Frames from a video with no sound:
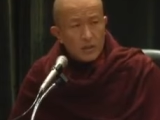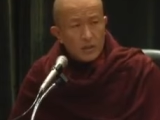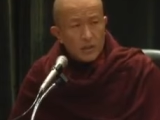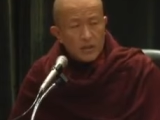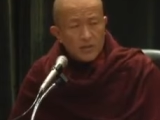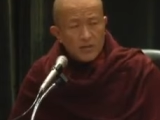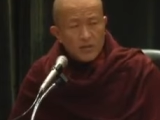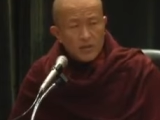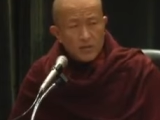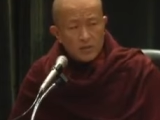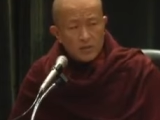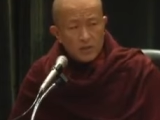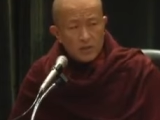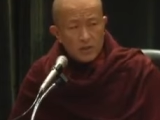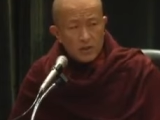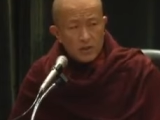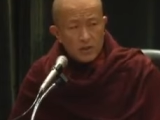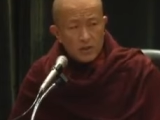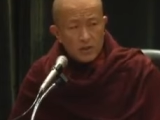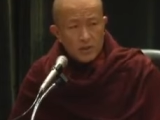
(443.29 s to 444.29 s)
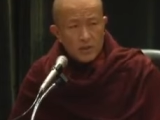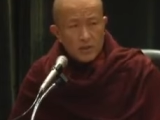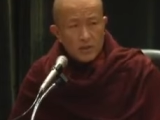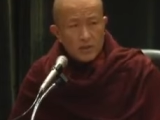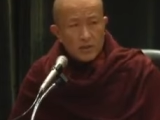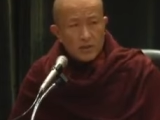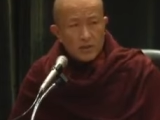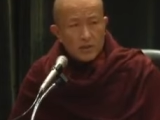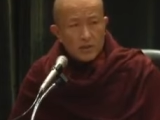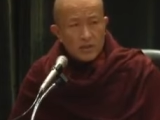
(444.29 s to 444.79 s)
unfortunately
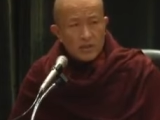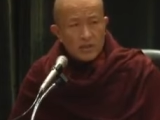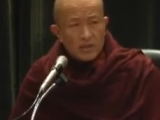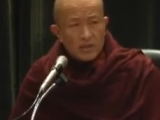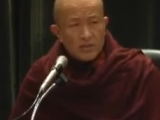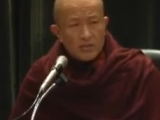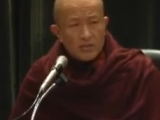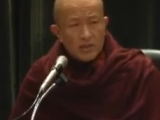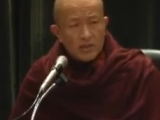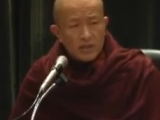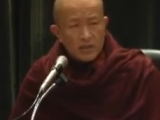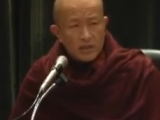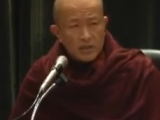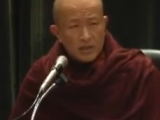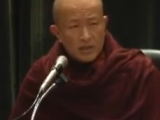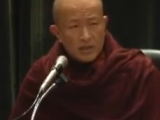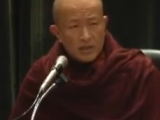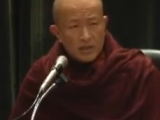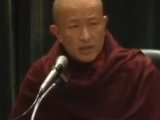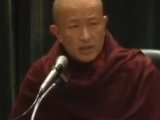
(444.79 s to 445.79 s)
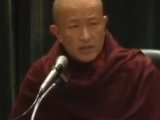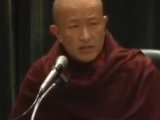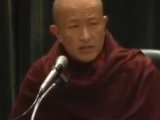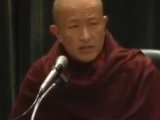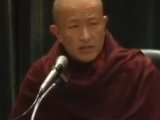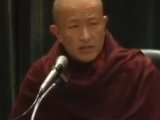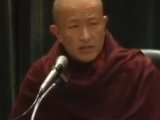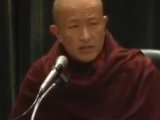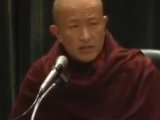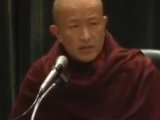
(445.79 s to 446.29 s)
diminishing a little
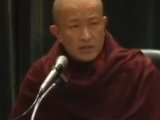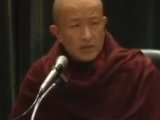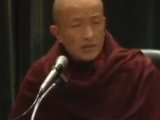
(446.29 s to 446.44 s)
bit.